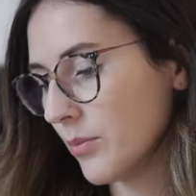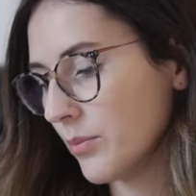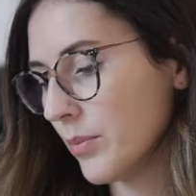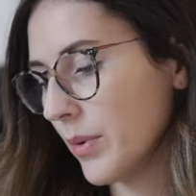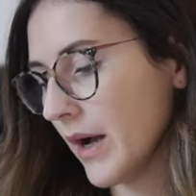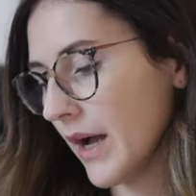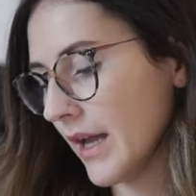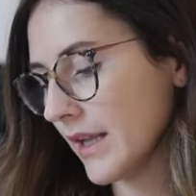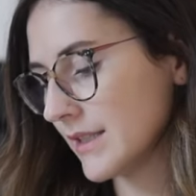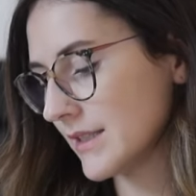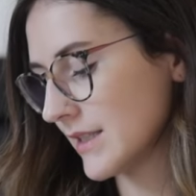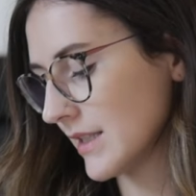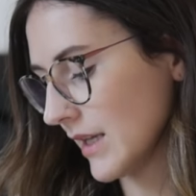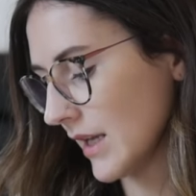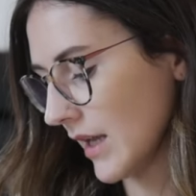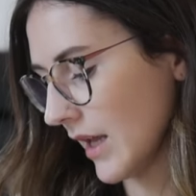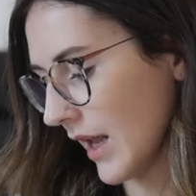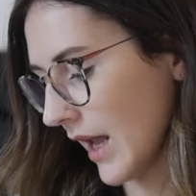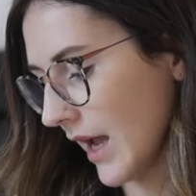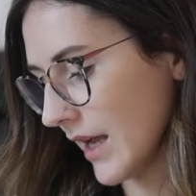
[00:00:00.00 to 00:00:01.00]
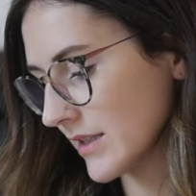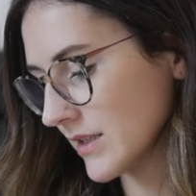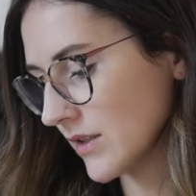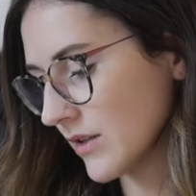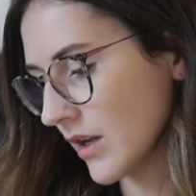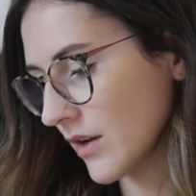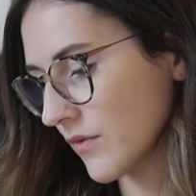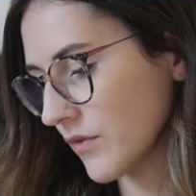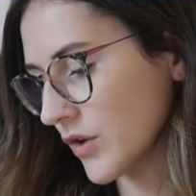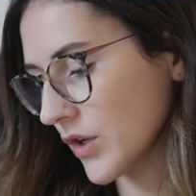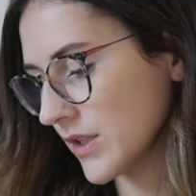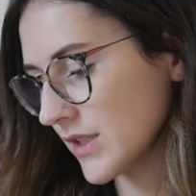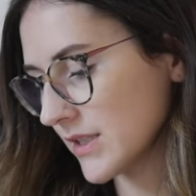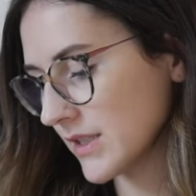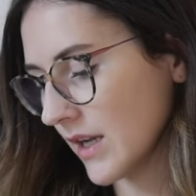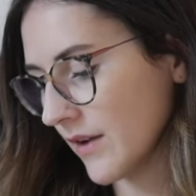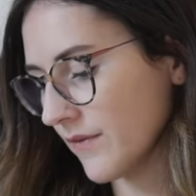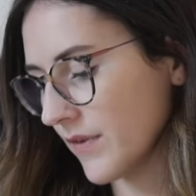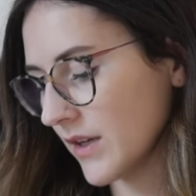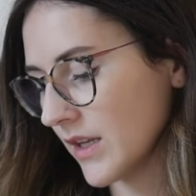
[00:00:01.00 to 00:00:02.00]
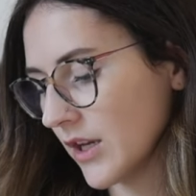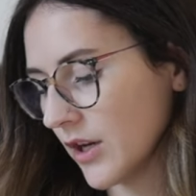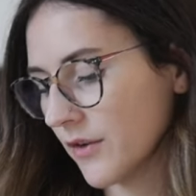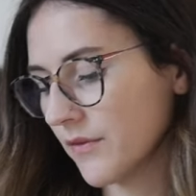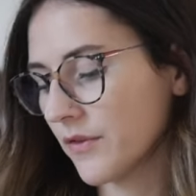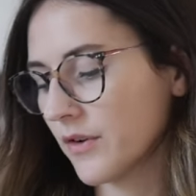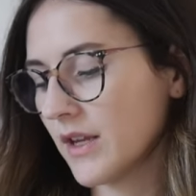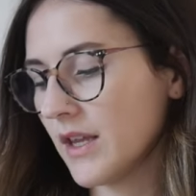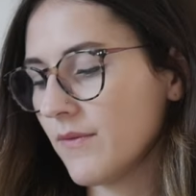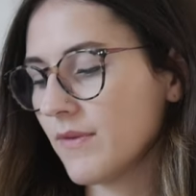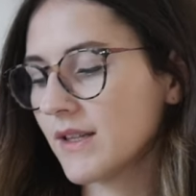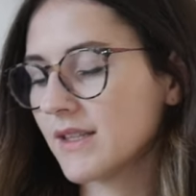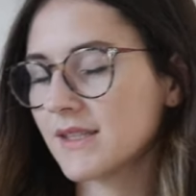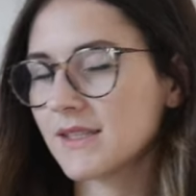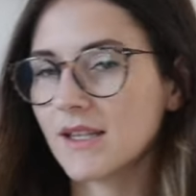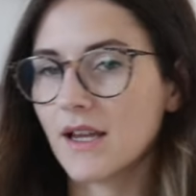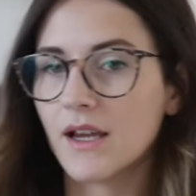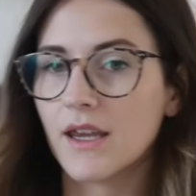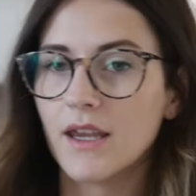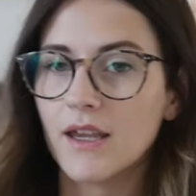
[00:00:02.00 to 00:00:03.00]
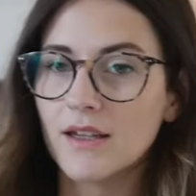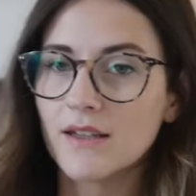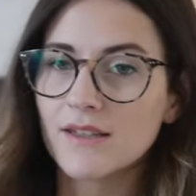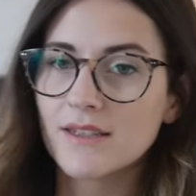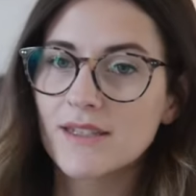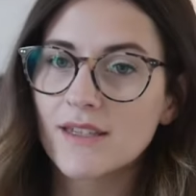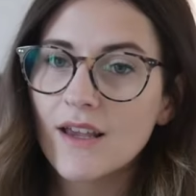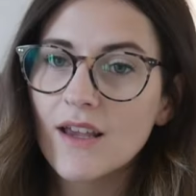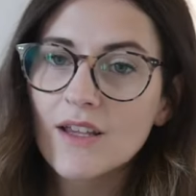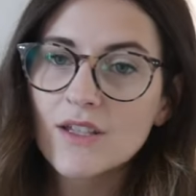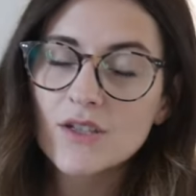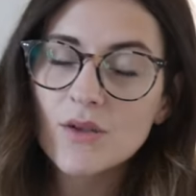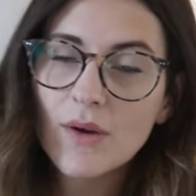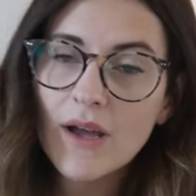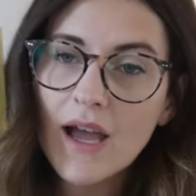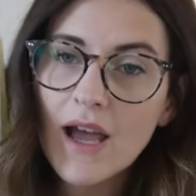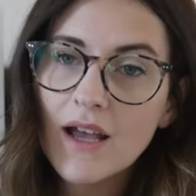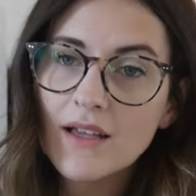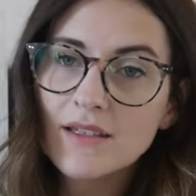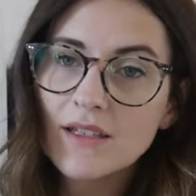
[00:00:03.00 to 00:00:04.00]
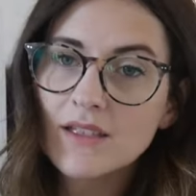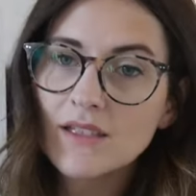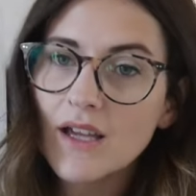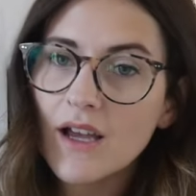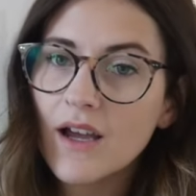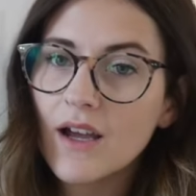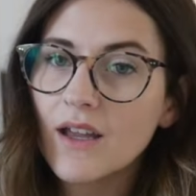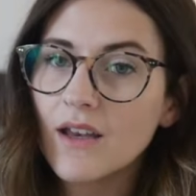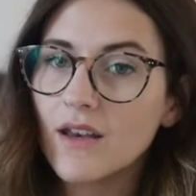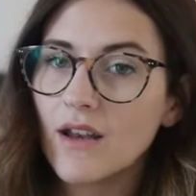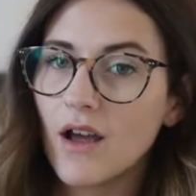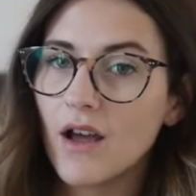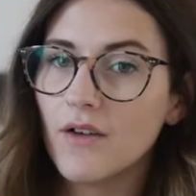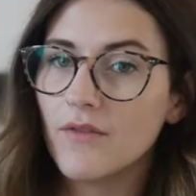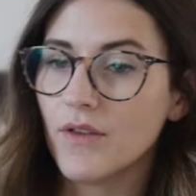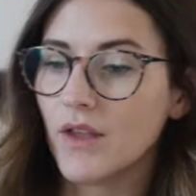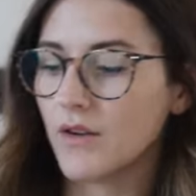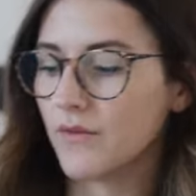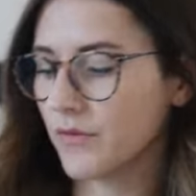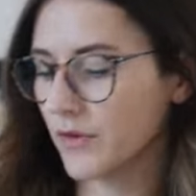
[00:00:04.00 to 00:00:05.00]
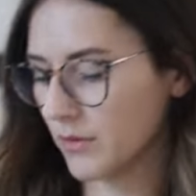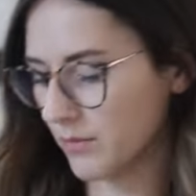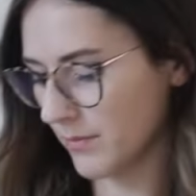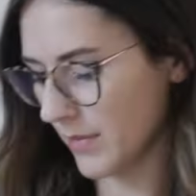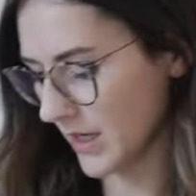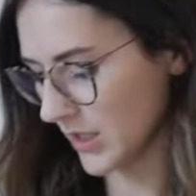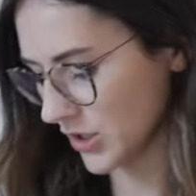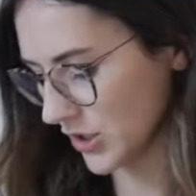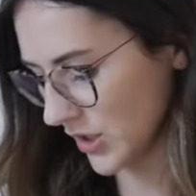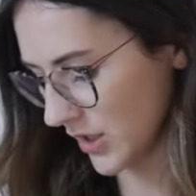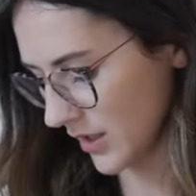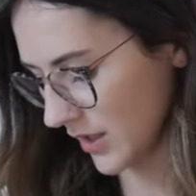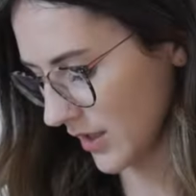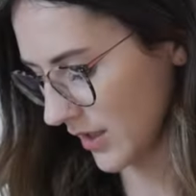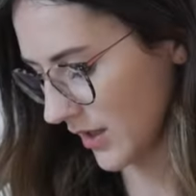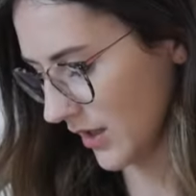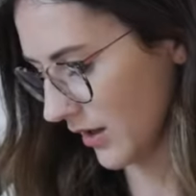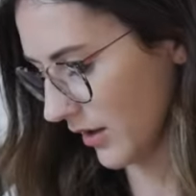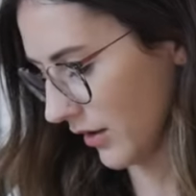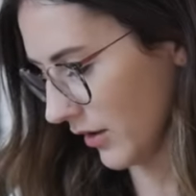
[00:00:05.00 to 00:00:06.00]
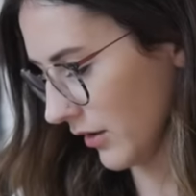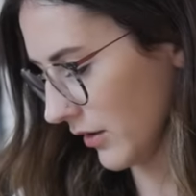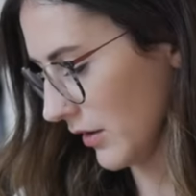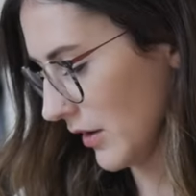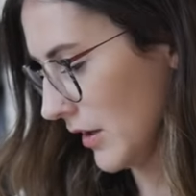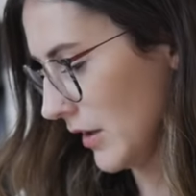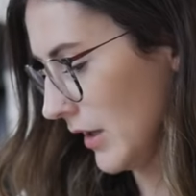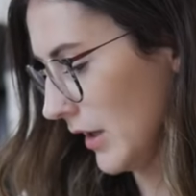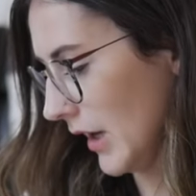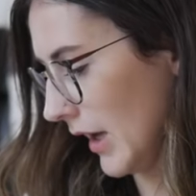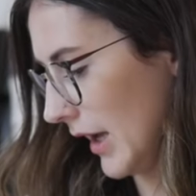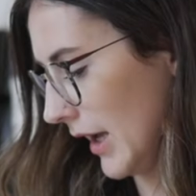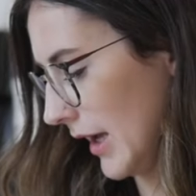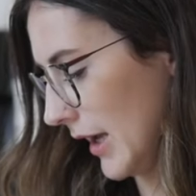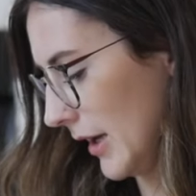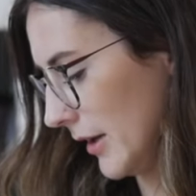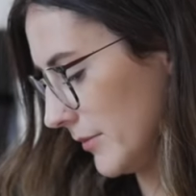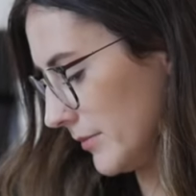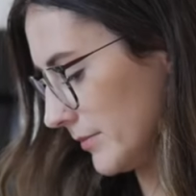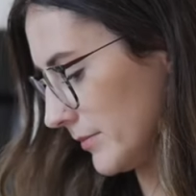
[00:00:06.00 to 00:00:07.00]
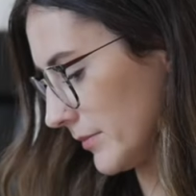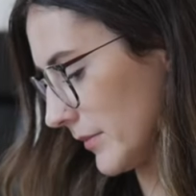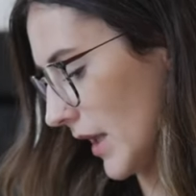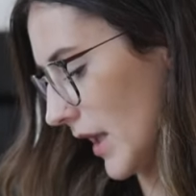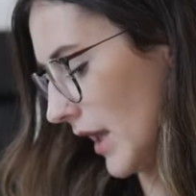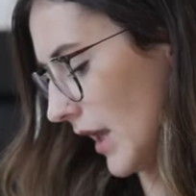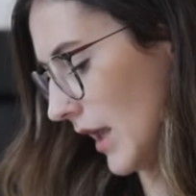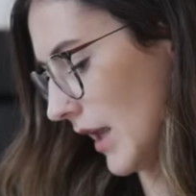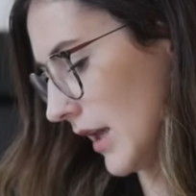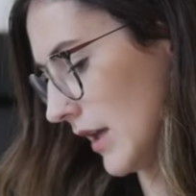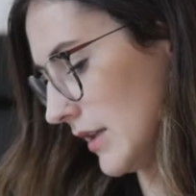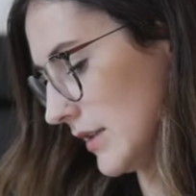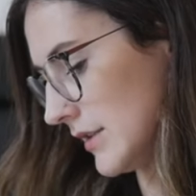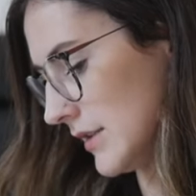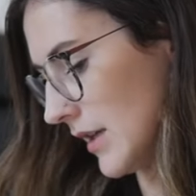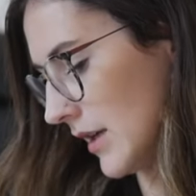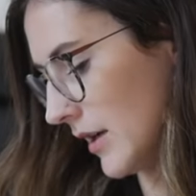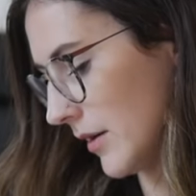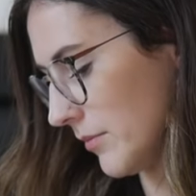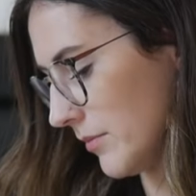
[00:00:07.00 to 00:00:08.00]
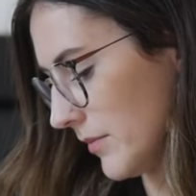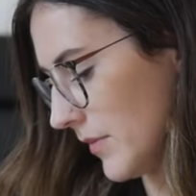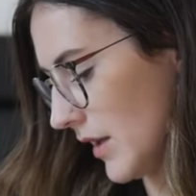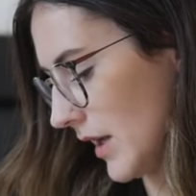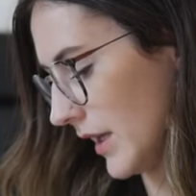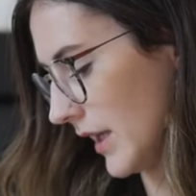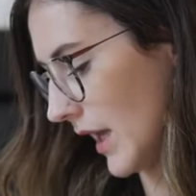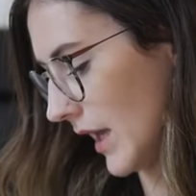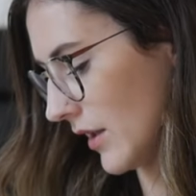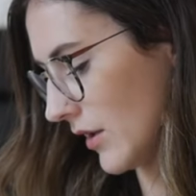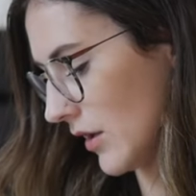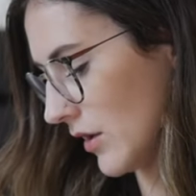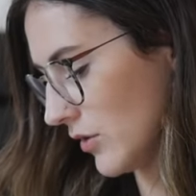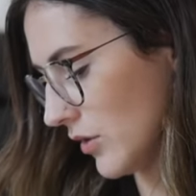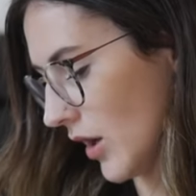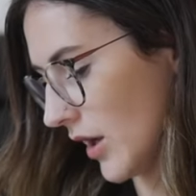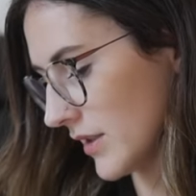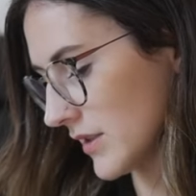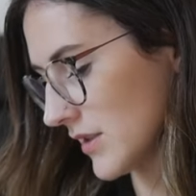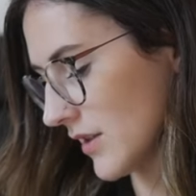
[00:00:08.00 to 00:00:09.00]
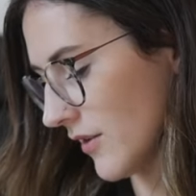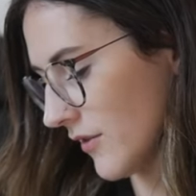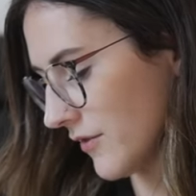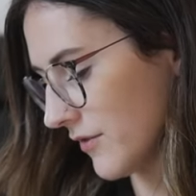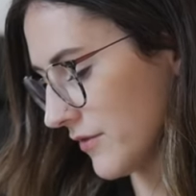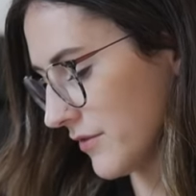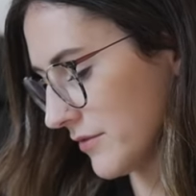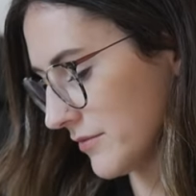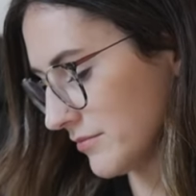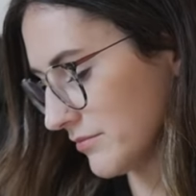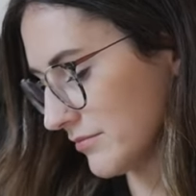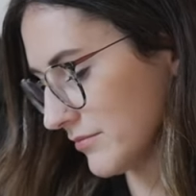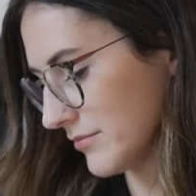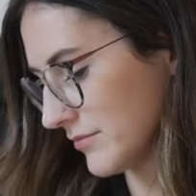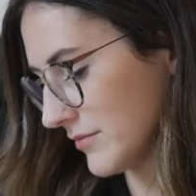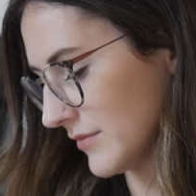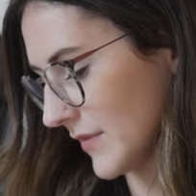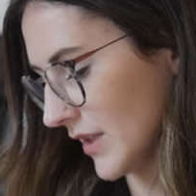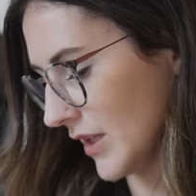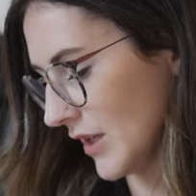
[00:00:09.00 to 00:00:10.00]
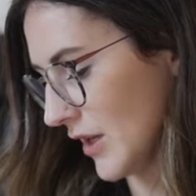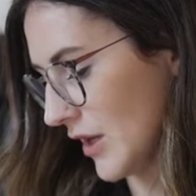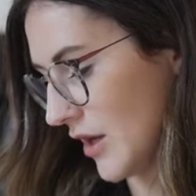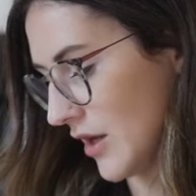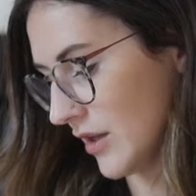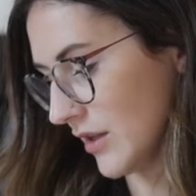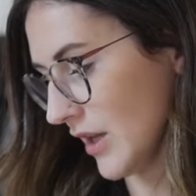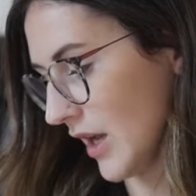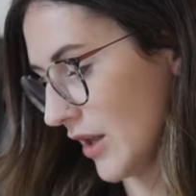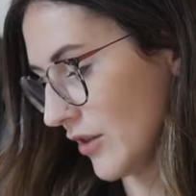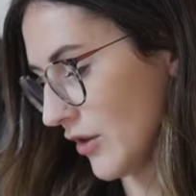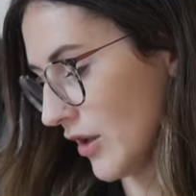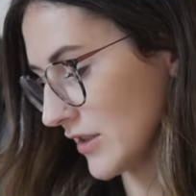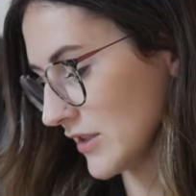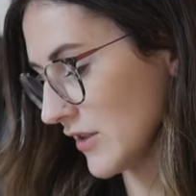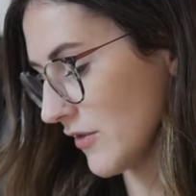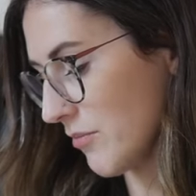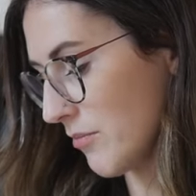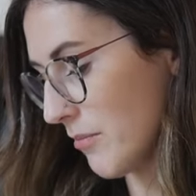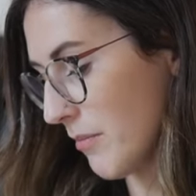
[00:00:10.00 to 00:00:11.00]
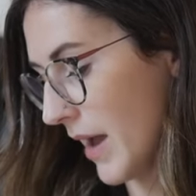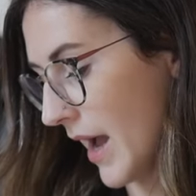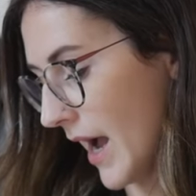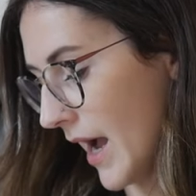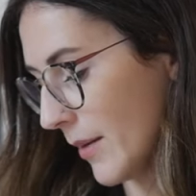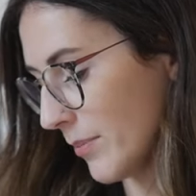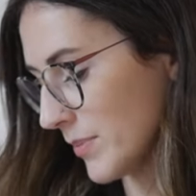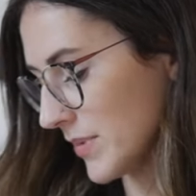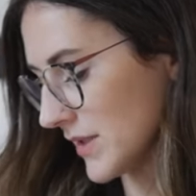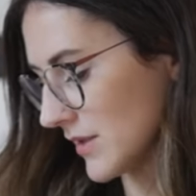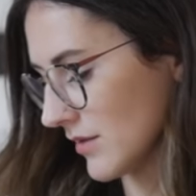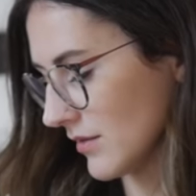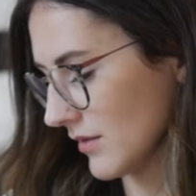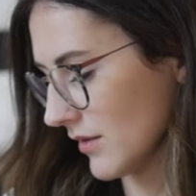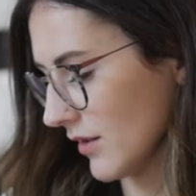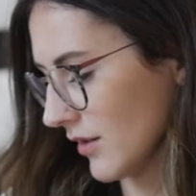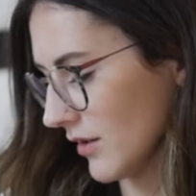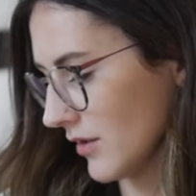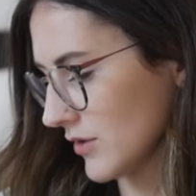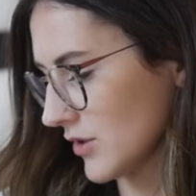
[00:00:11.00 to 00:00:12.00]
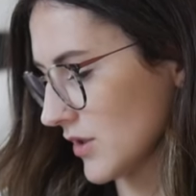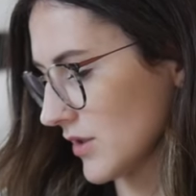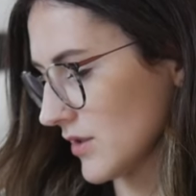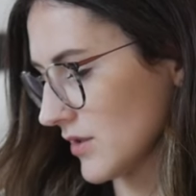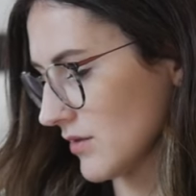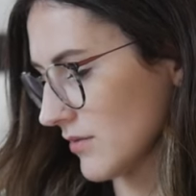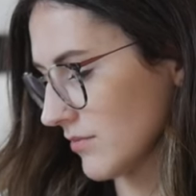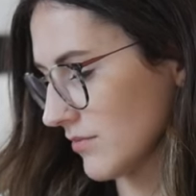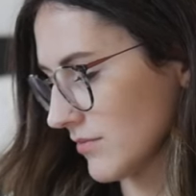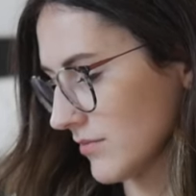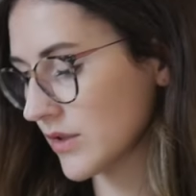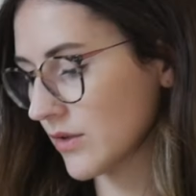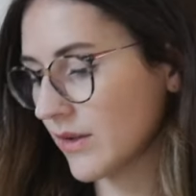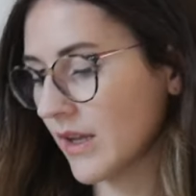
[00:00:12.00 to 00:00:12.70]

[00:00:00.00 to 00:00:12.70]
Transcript: but it has a lot of good stuff in here for even science. So it has a ton of information in here. Um, and um, again, lots of Yeah, lots of maps. Here, I'll just, so